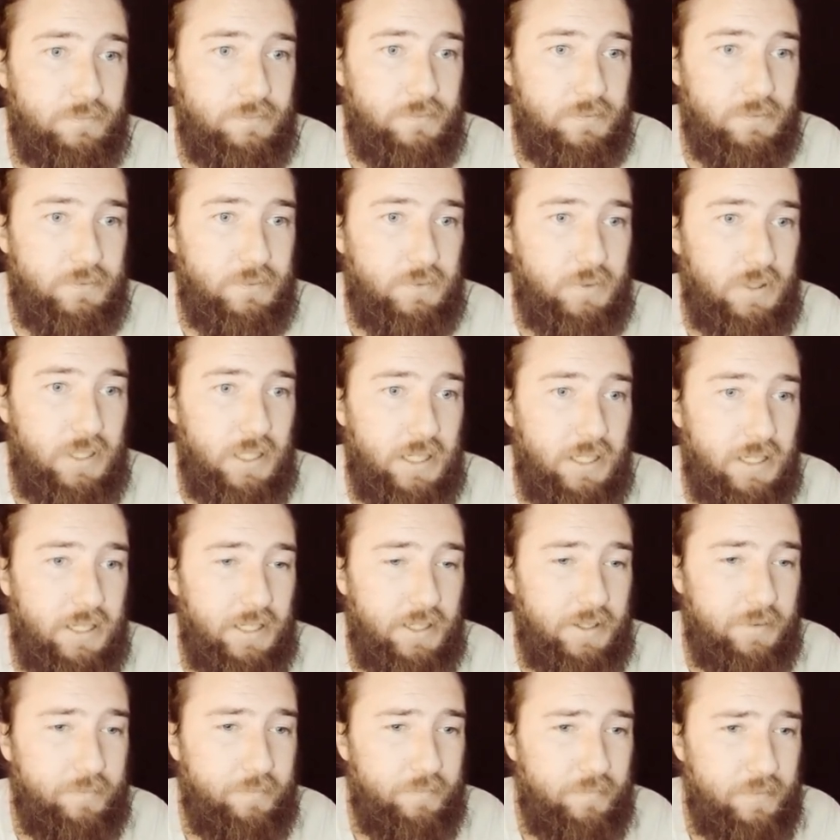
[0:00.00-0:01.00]

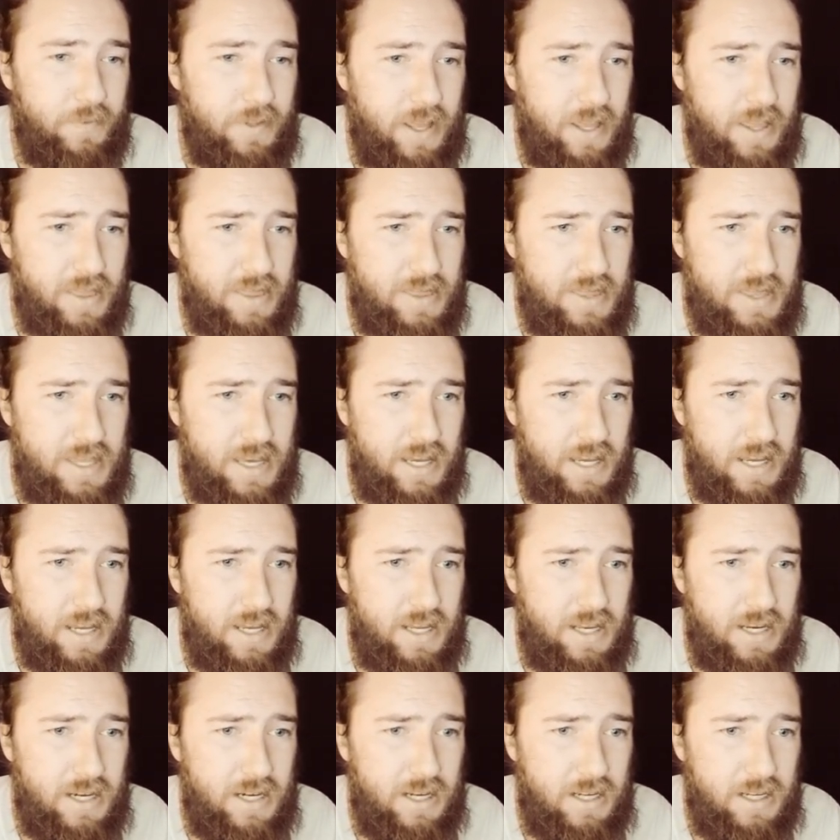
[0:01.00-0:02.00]
Okay, and
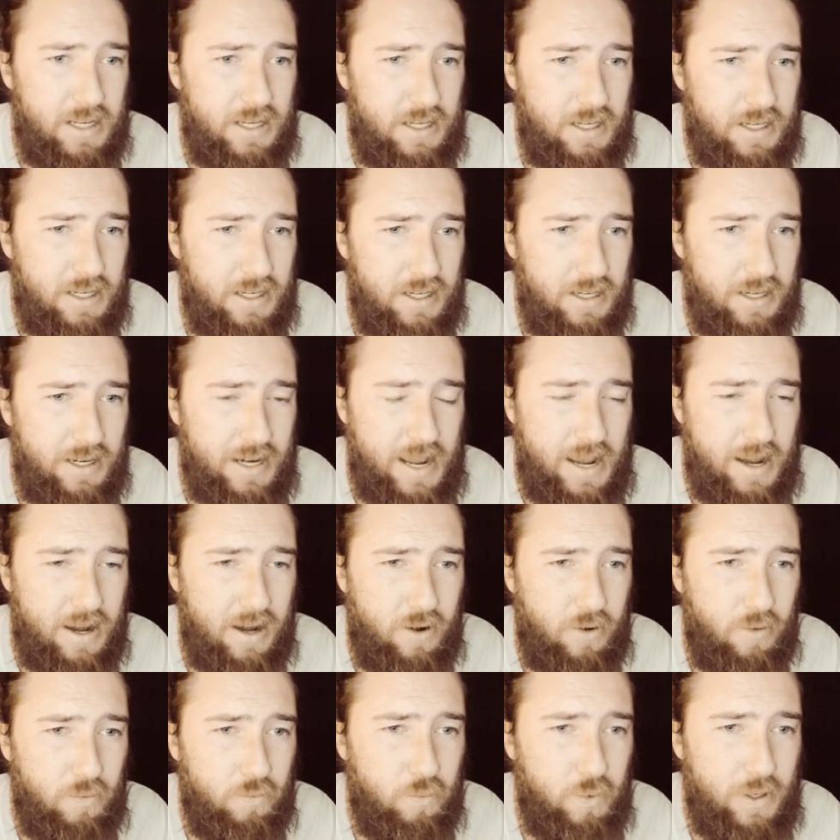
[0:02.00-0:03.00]
then
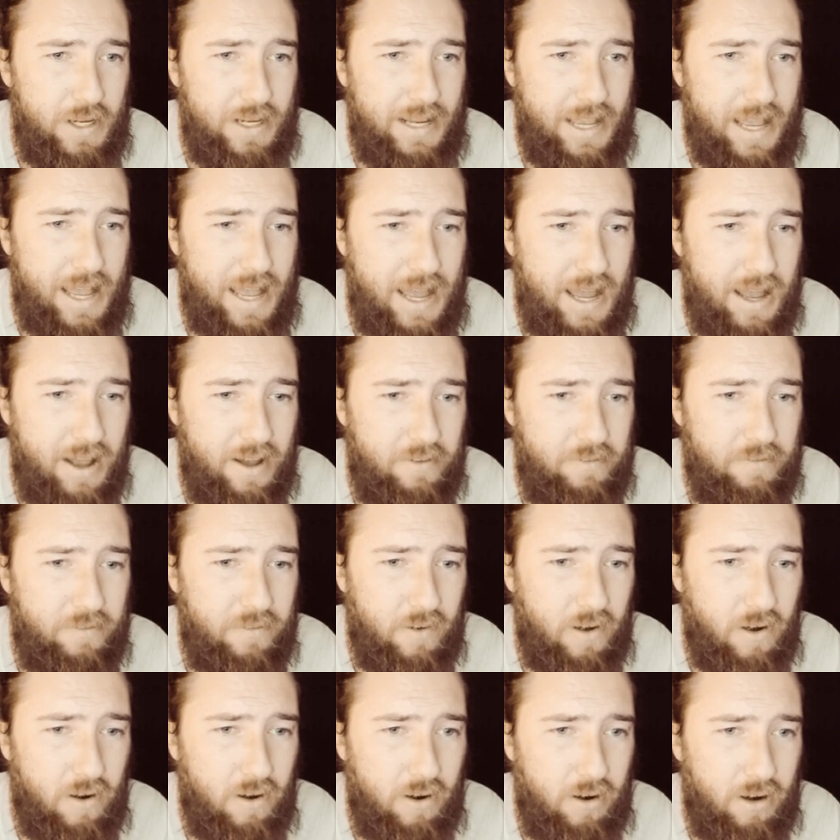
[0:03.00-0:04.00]
now we have
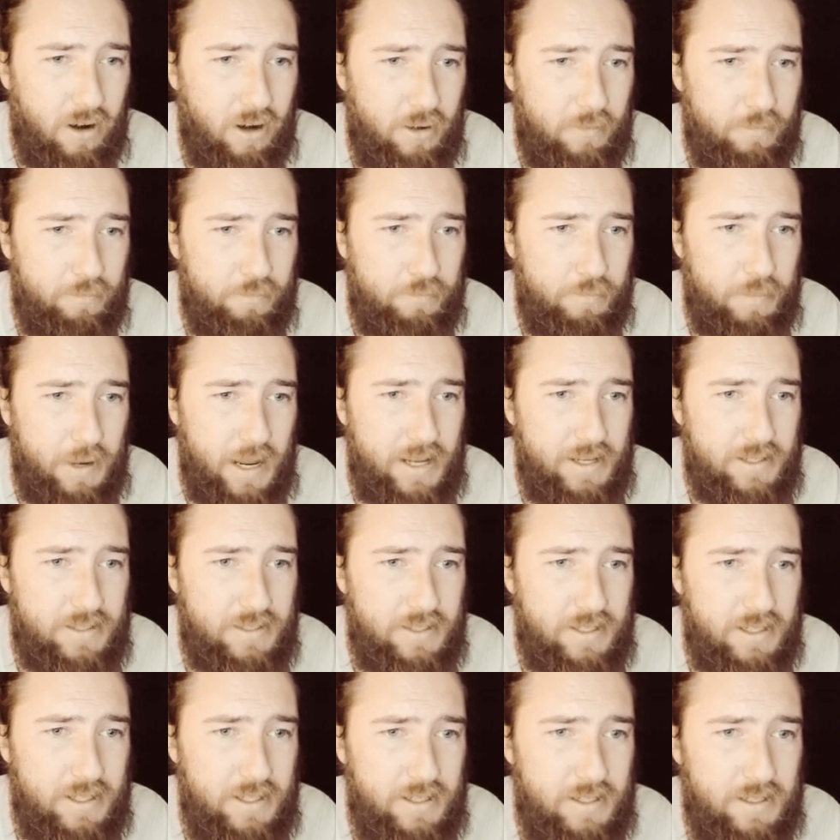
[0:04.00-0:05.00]
our
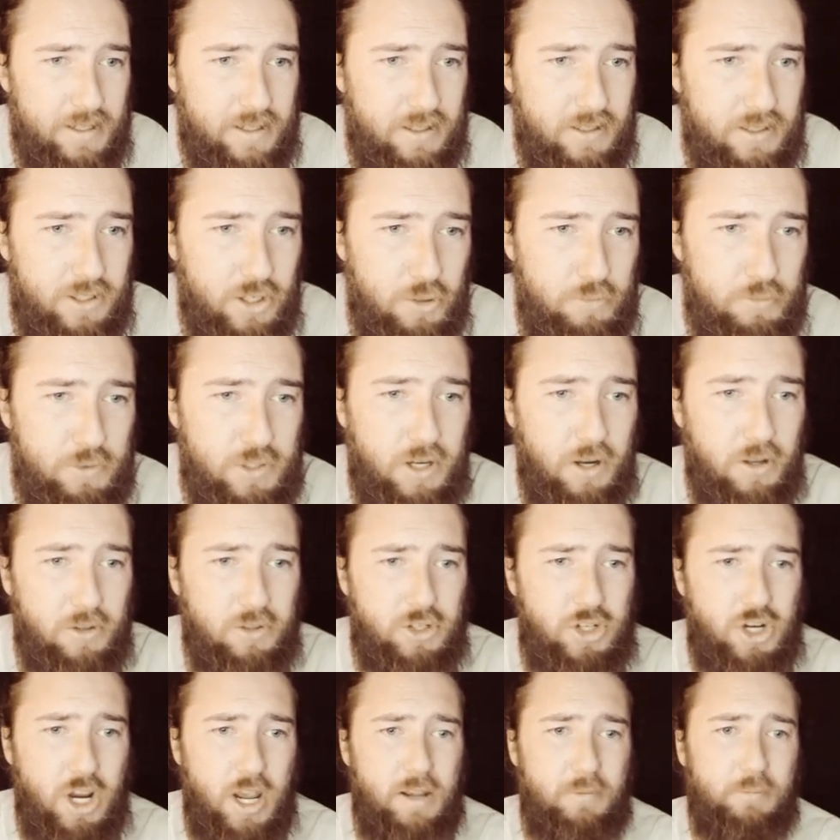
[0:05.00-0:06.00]
basic tombstone
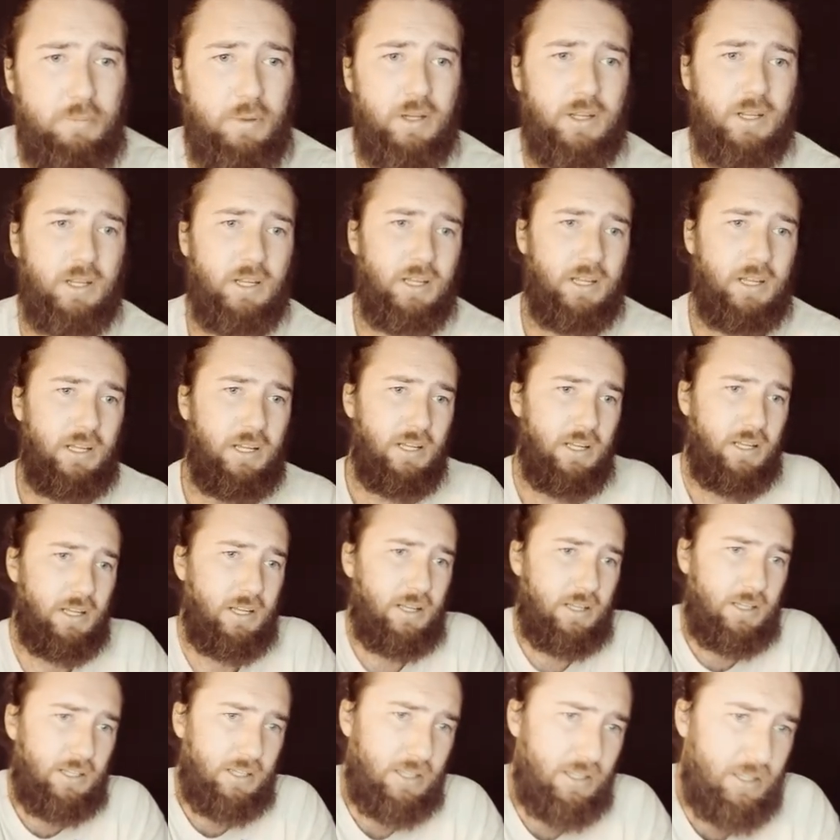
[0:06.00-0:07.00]
shape.
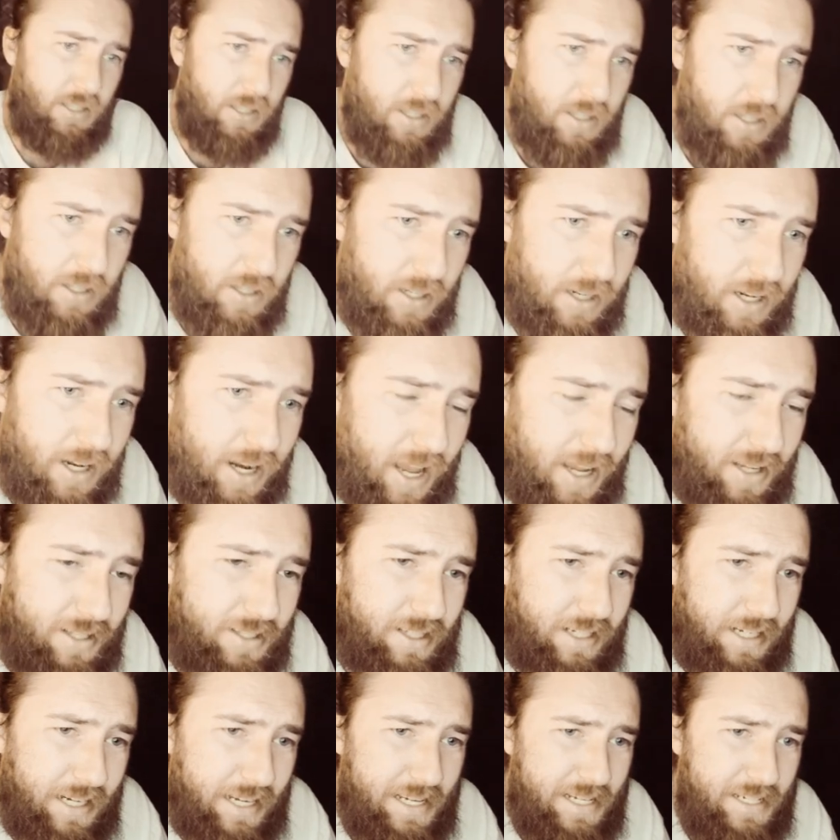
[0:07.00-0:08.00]
Nice
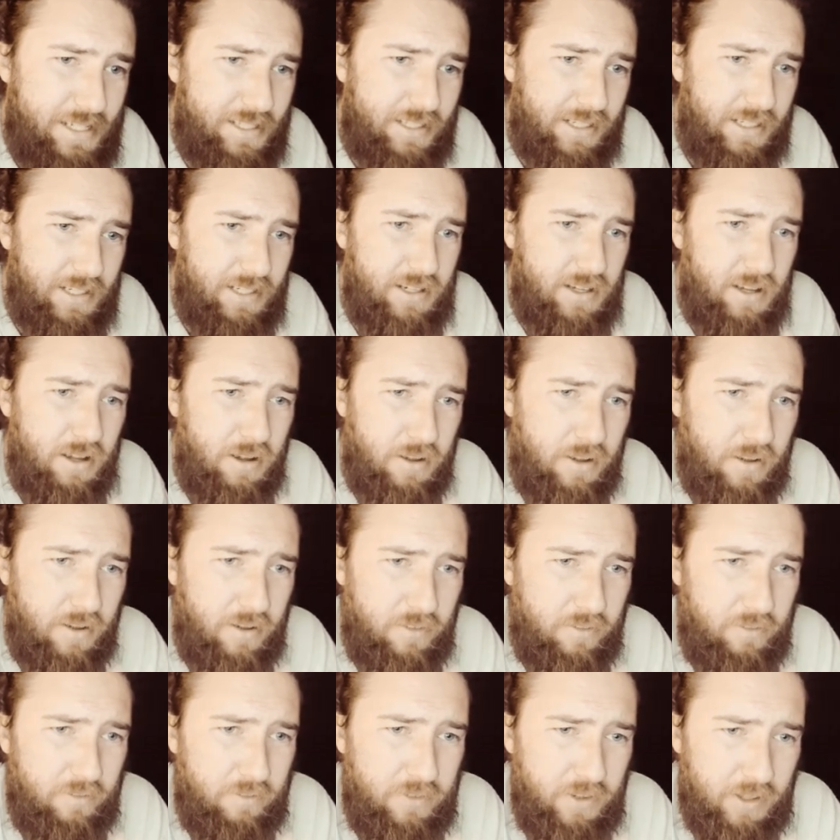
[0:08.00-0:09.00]
and easy.
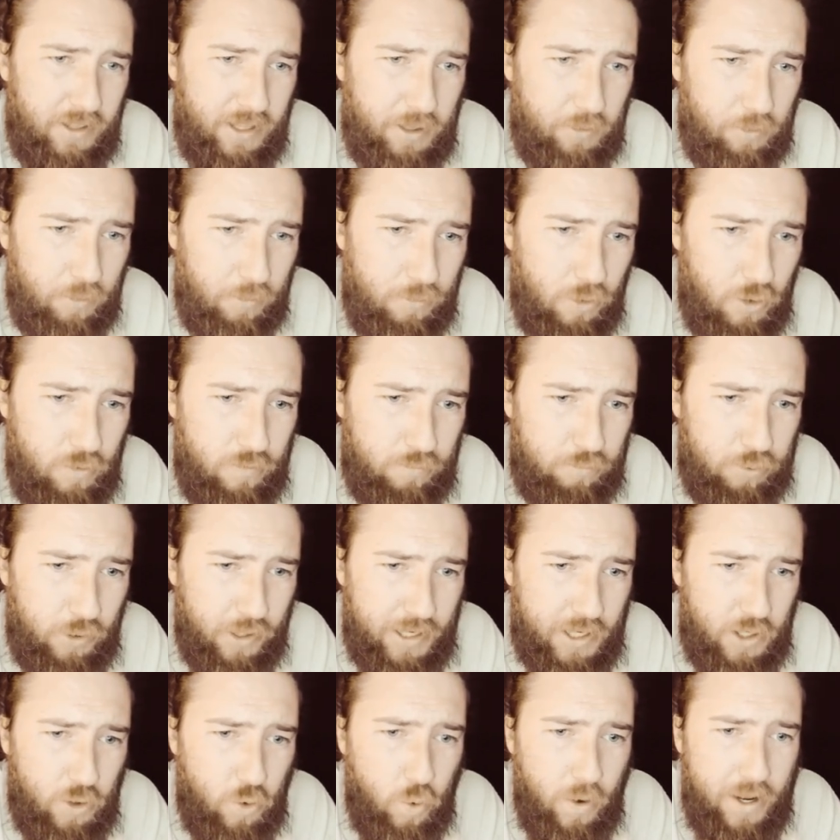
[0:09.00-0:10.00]
Feel like we're moving
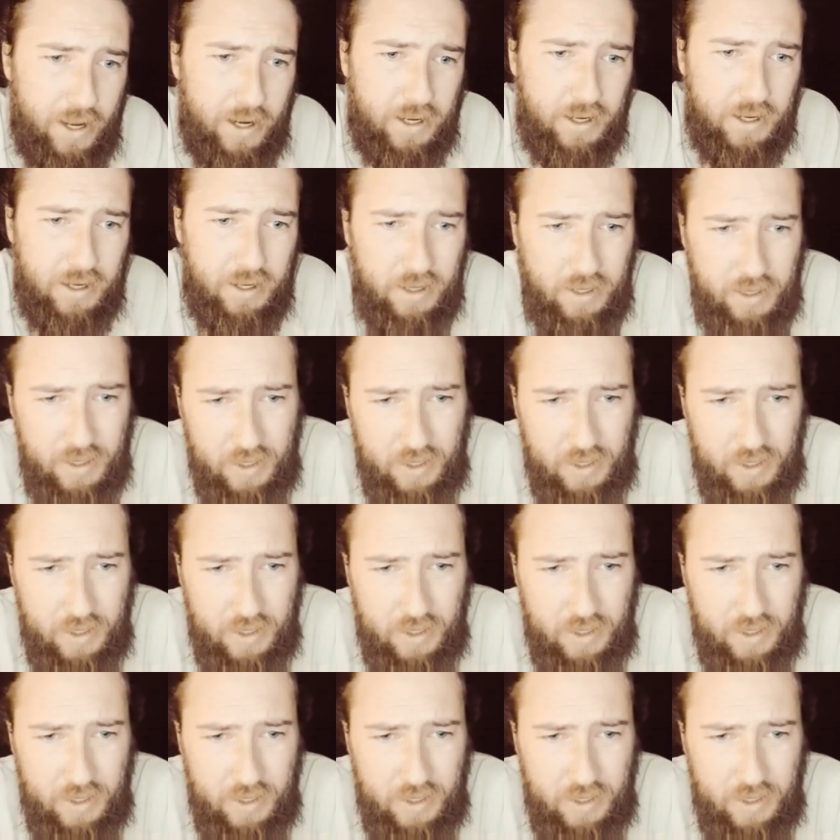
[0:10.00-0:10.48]
pretty quick.